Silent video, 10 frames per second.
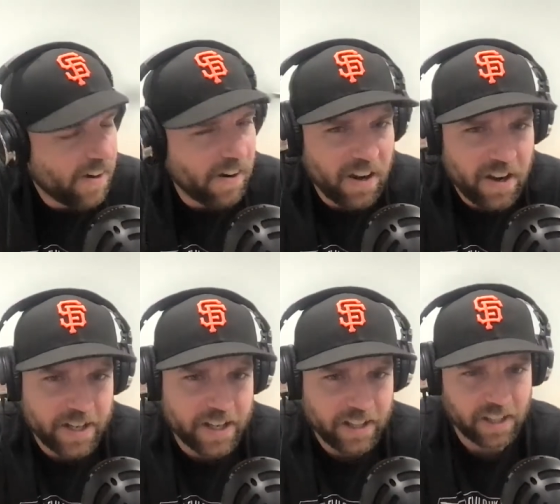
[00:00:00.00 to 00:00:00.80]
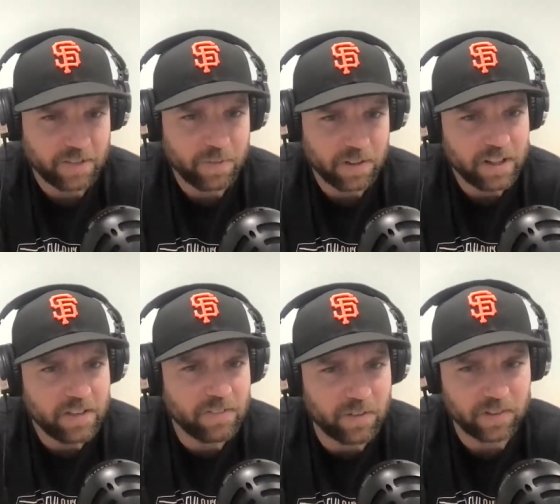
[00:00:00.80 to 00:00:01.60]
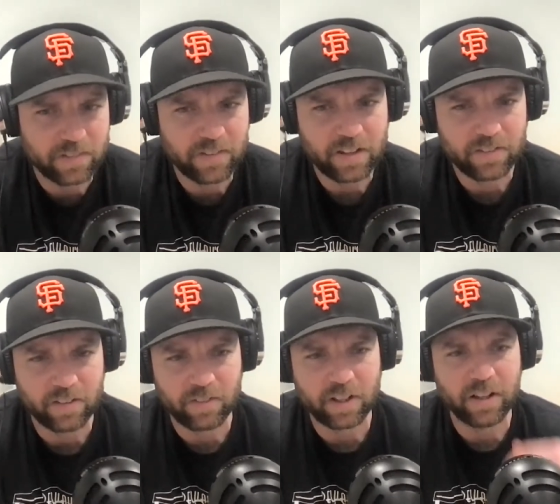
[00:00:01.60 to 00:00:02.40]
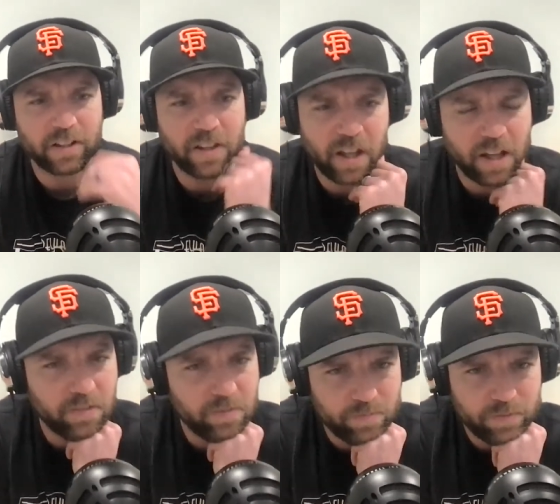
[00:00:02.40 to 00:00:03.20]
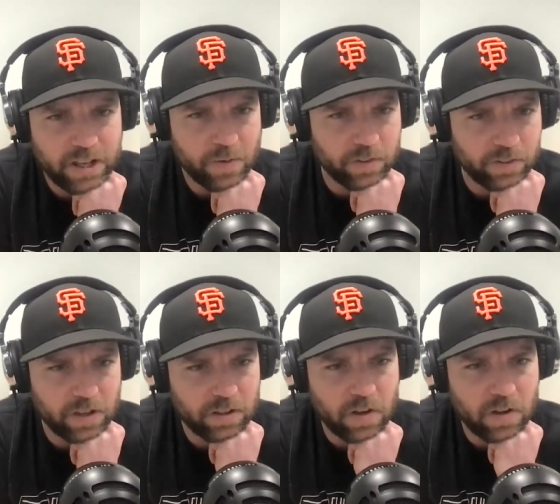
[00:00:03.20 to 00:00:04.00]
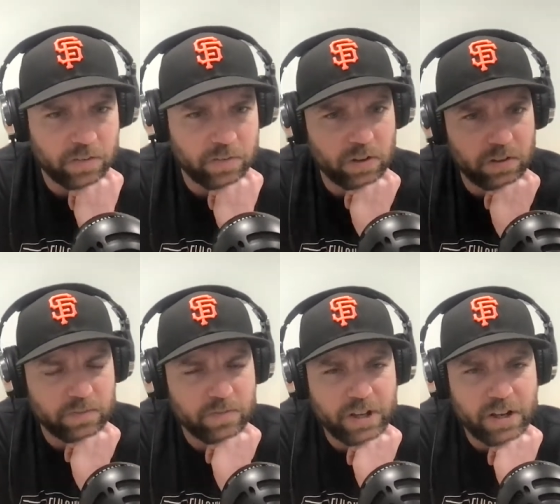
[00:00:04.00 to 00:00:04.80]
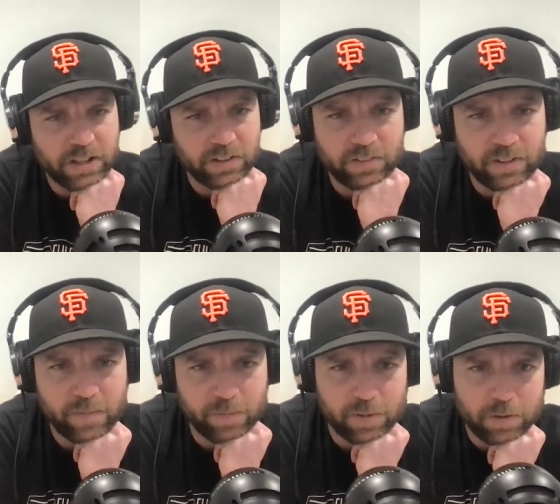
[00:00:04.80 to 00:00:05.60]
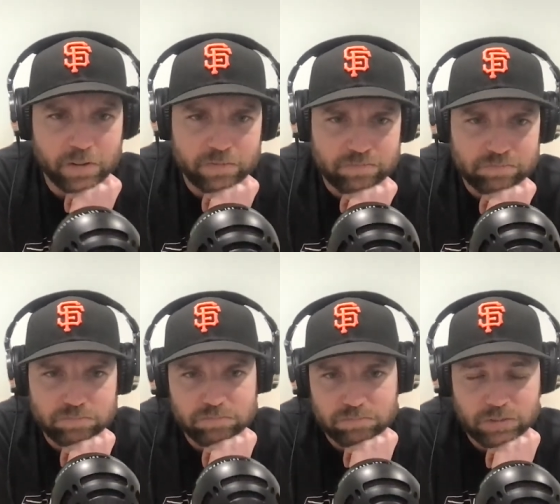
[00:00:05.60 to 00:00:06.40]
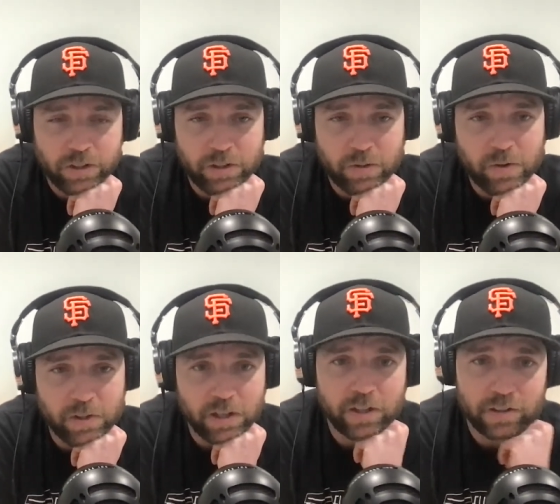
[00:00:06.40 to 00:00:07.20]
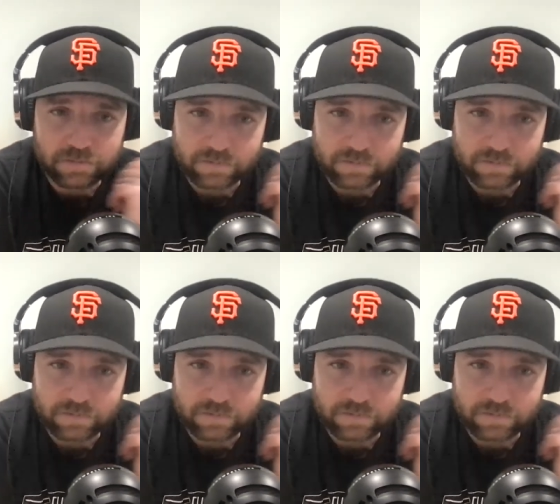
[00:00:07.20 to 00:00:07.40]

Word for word: Oh, honey, I can't believe he would say something like that. That was uncalled for, unacceptable. Are you okay?